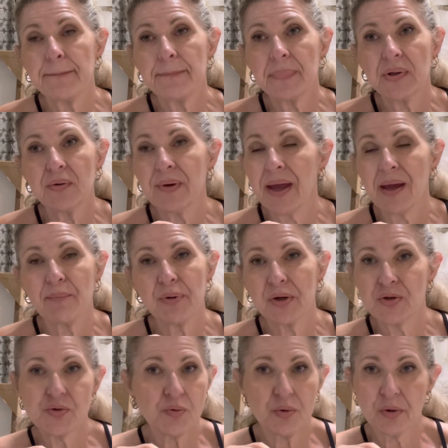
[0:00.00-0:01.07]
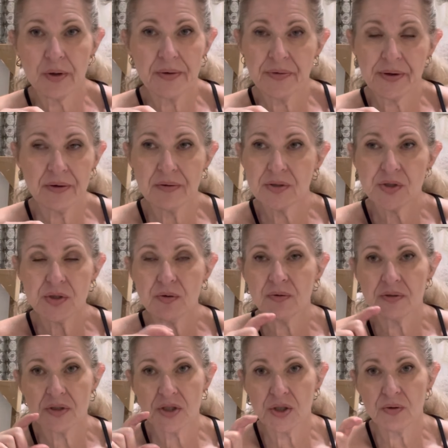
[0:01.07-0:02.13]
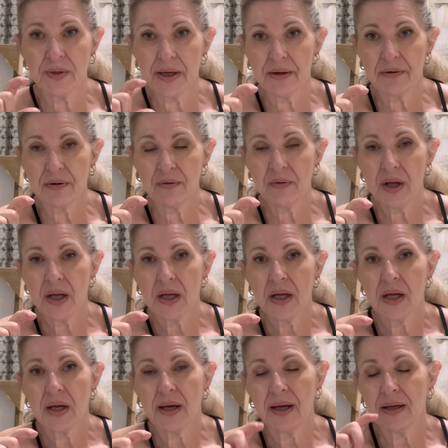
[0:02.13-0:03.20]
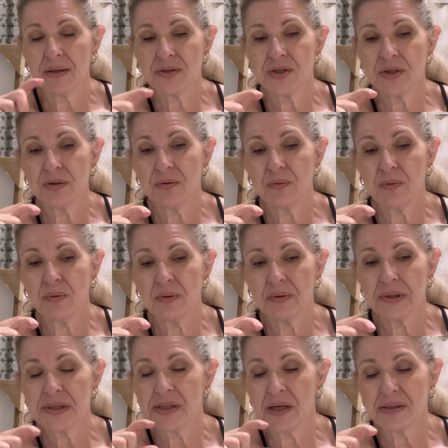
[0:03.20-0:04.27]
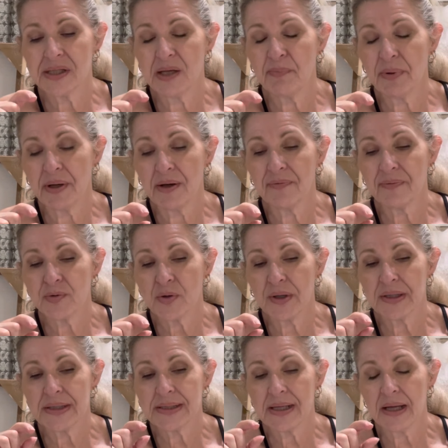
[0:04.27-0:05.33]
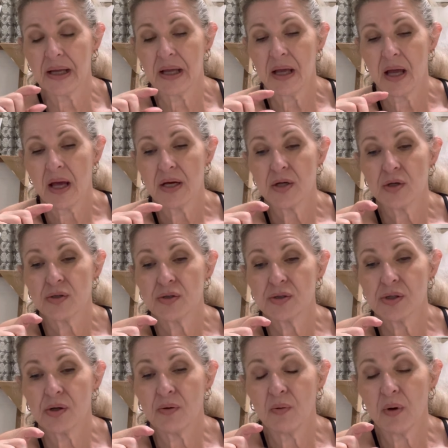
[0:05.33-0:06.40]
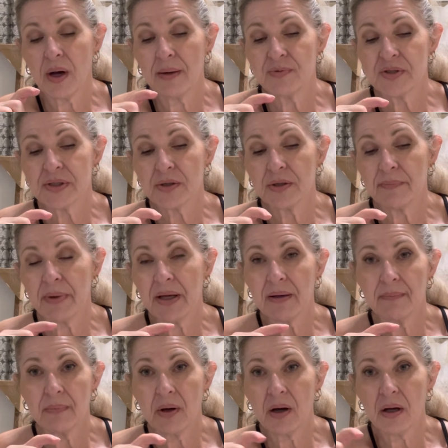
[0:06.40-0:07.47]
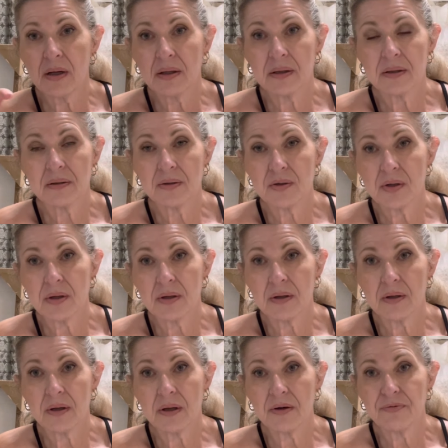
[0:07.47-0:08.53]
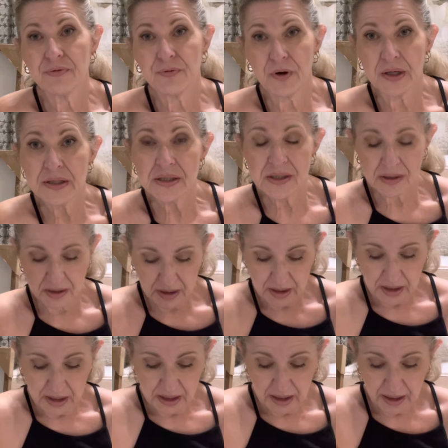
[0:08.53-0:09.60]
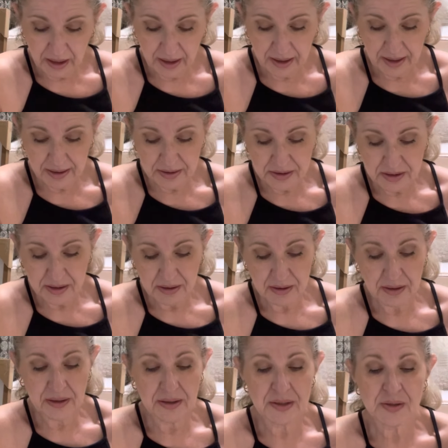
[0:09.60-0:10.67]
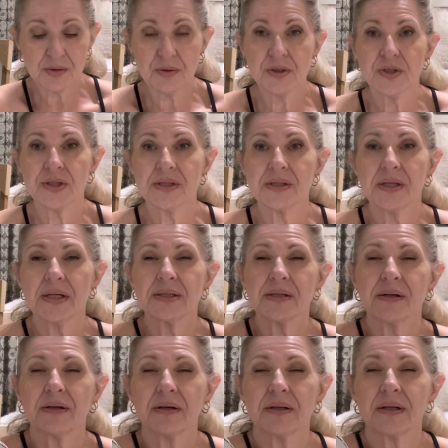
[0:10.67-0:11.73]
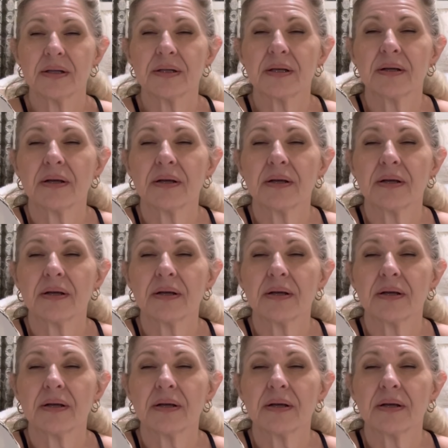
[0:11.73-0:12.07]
you can't put a drawer in there. It's too narrow, it's not deep enough, I'm trying to say. So I'm just gonna make a mock front. And look at these gorgeous things I got at